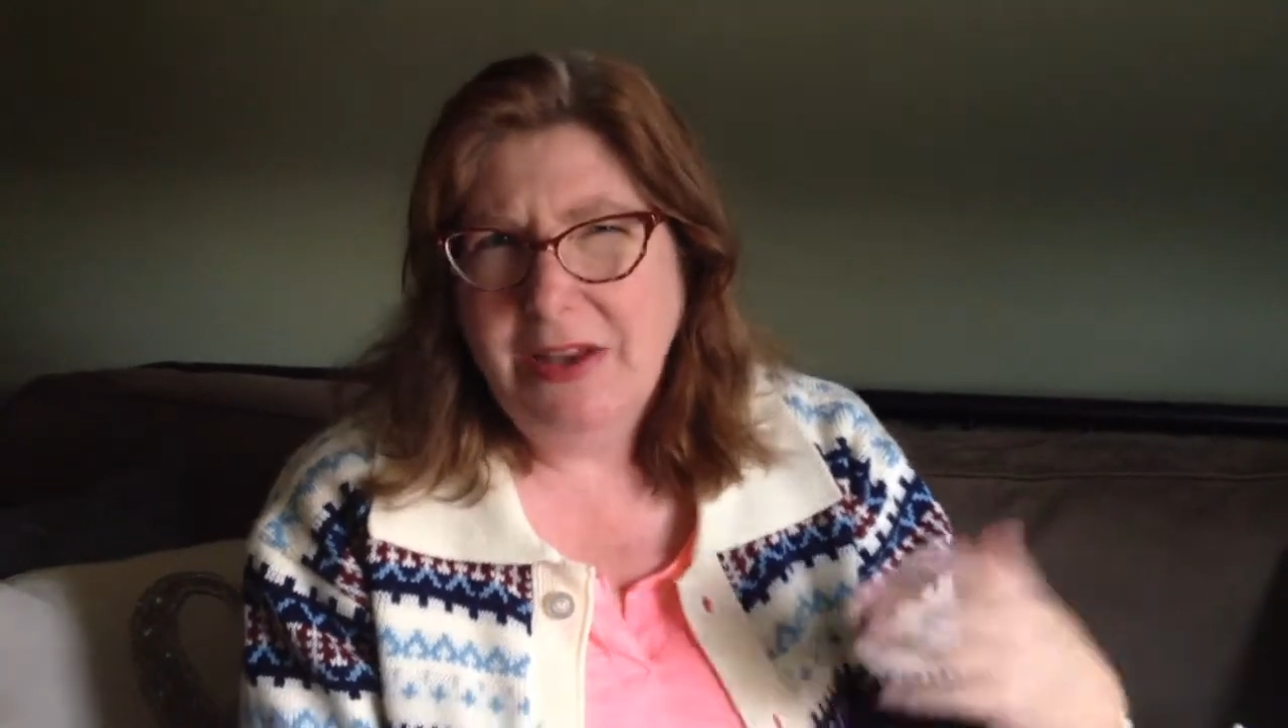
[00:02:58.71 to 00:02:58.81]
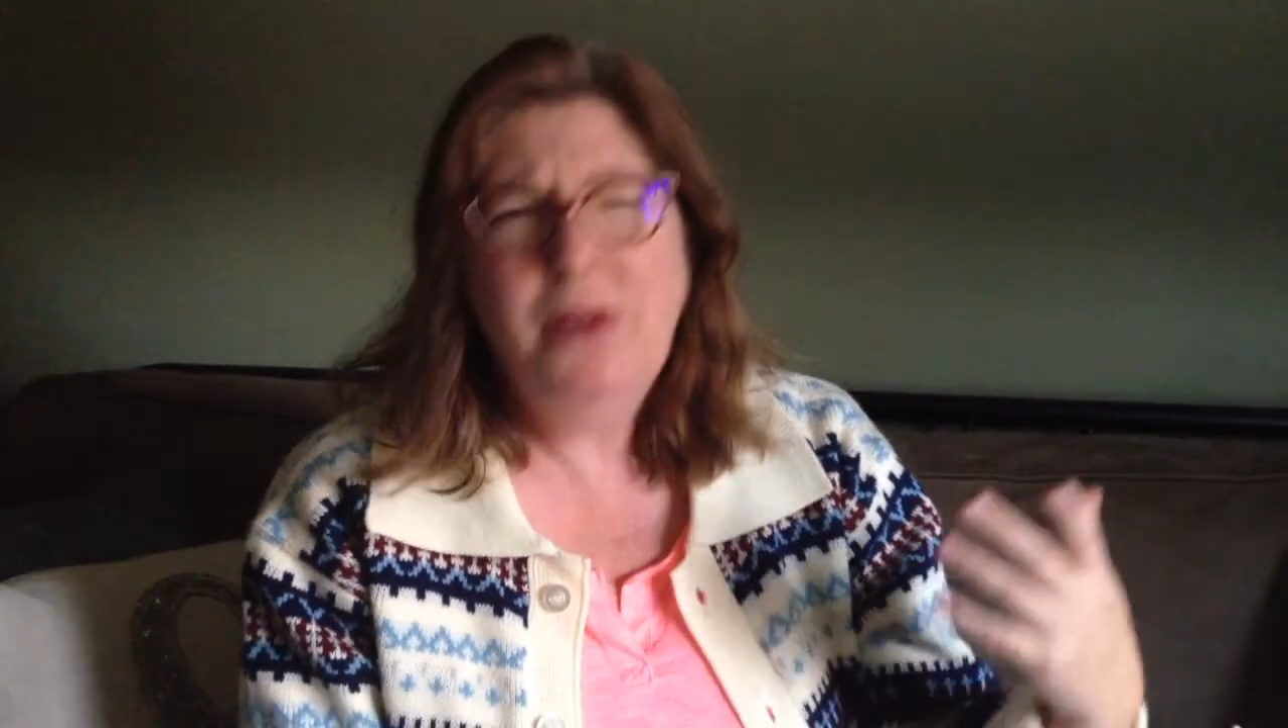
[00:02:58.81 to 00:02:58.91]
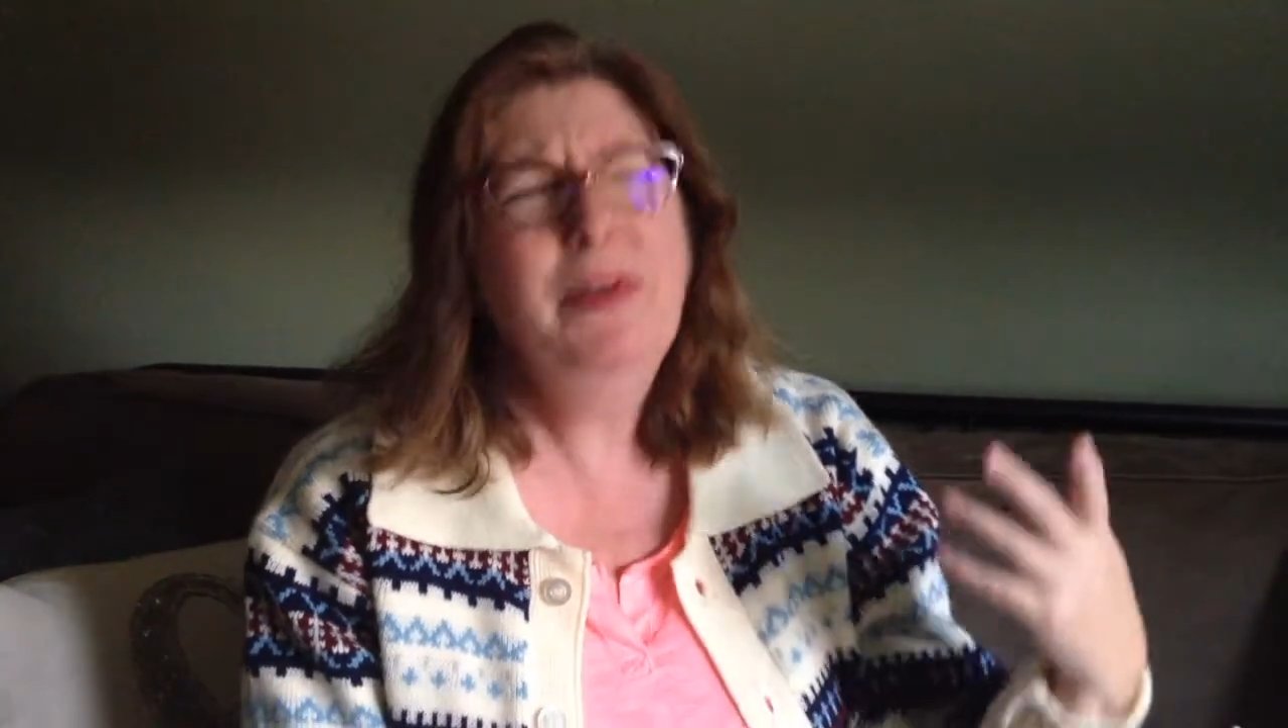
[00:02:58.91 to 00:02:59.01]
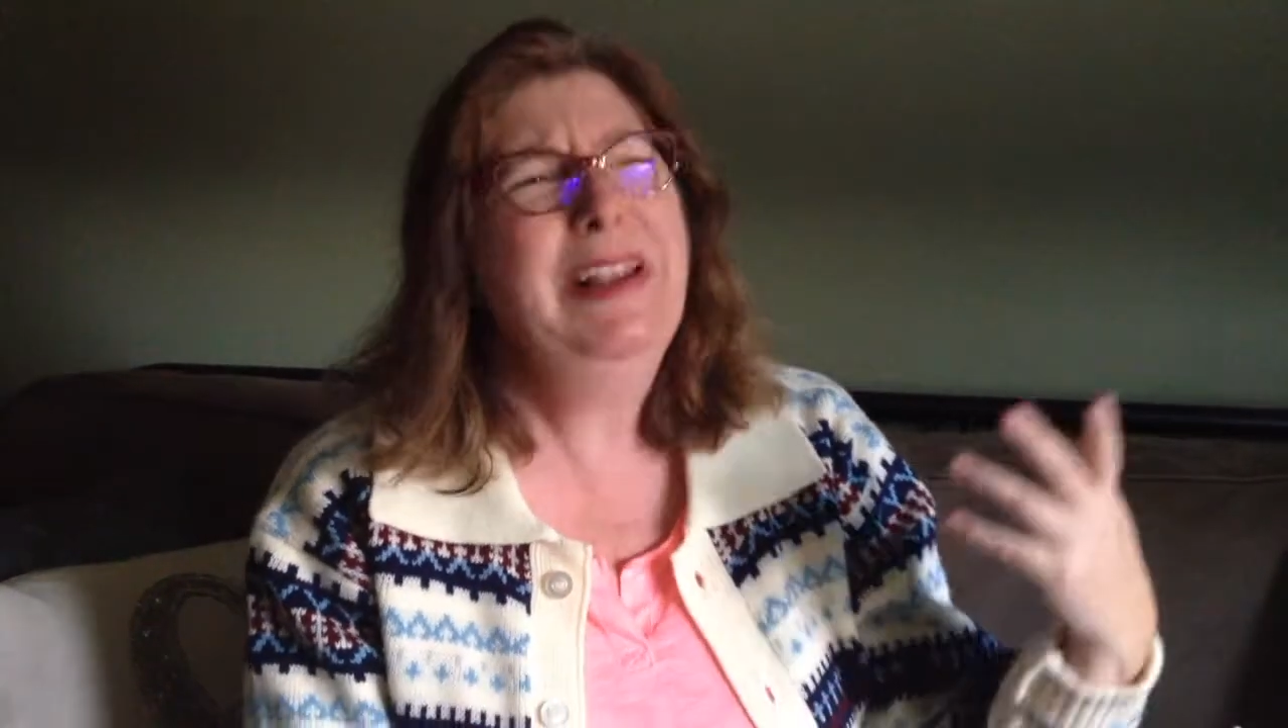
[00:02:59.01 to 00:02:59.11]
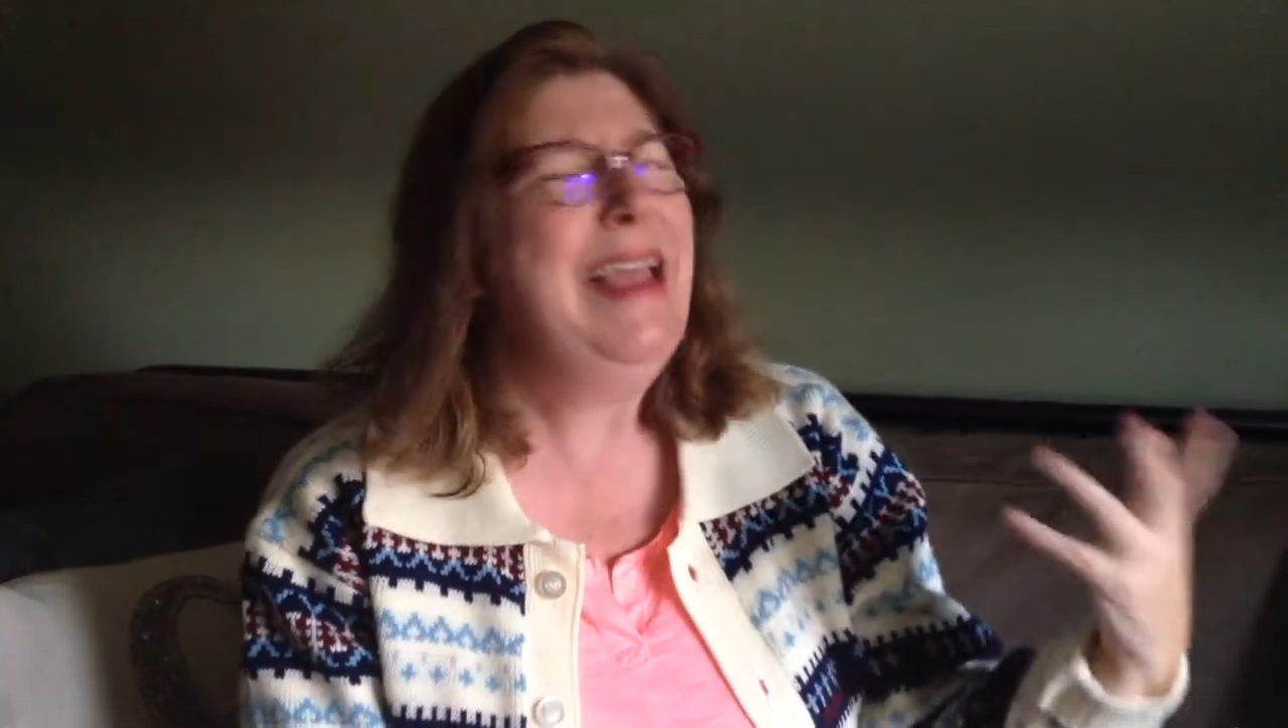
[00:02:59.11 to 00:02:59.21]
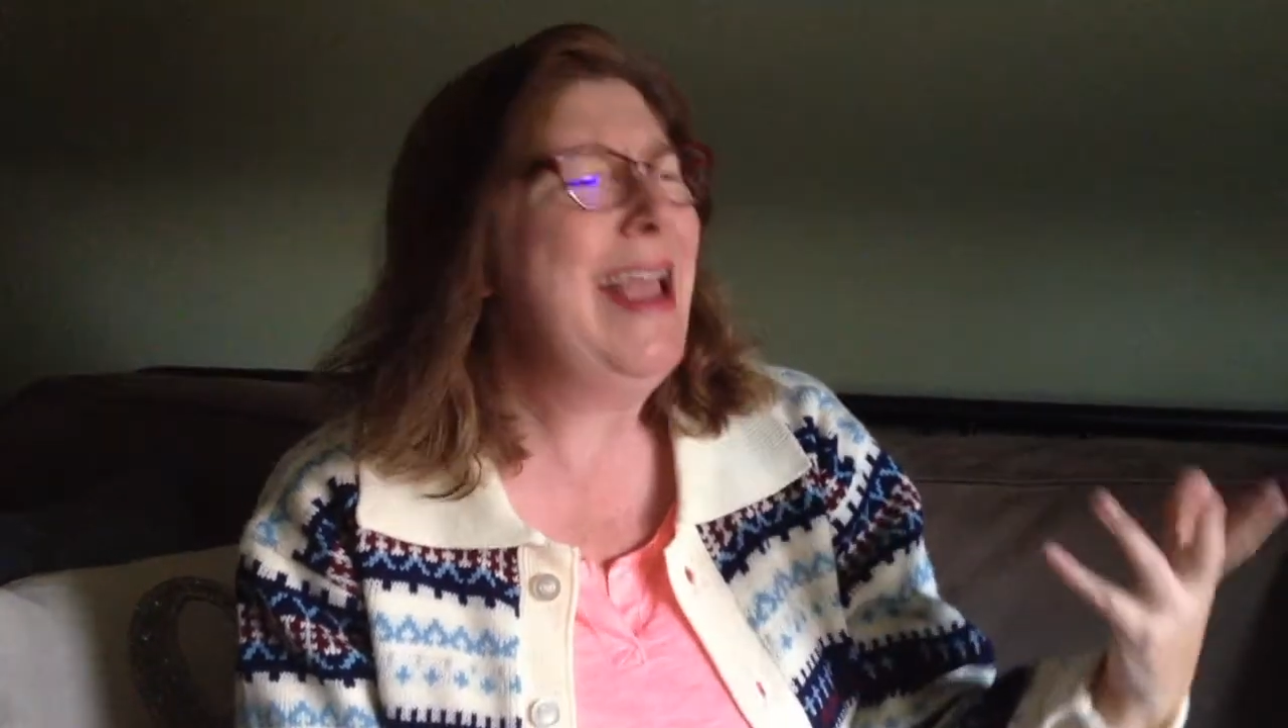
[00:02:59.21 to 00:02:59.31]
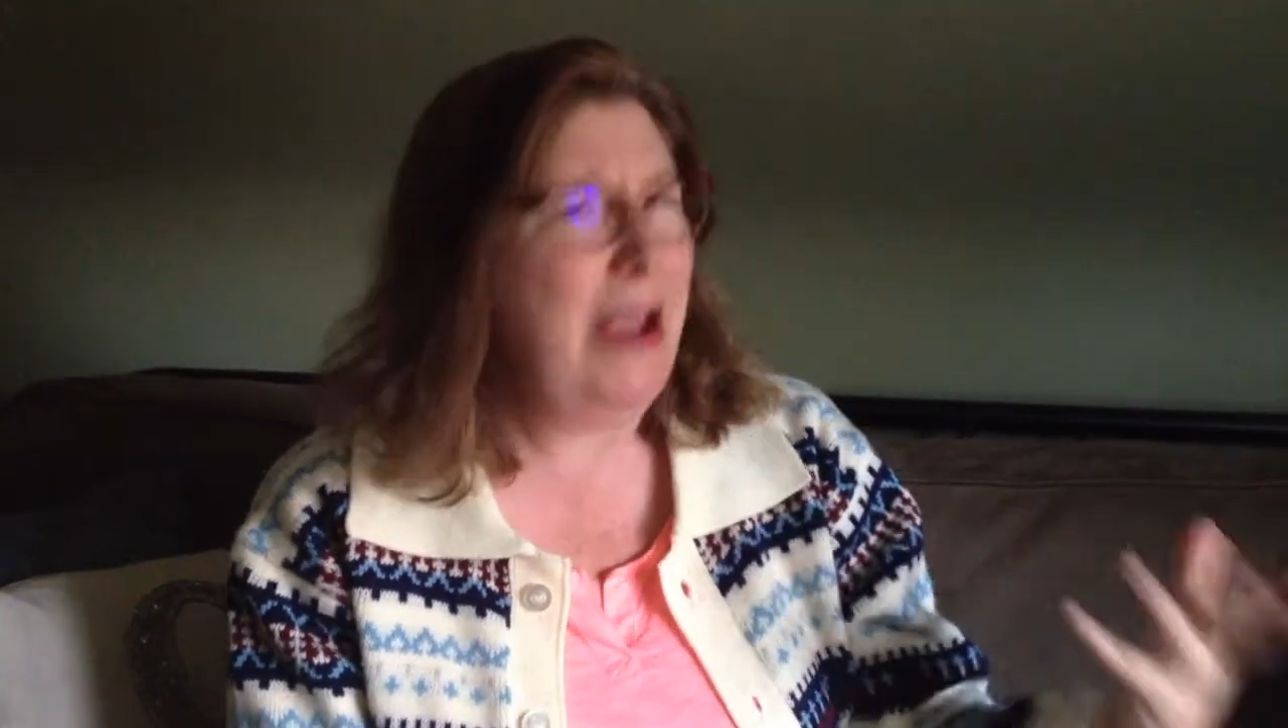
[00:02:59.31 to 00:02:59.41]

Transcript: not really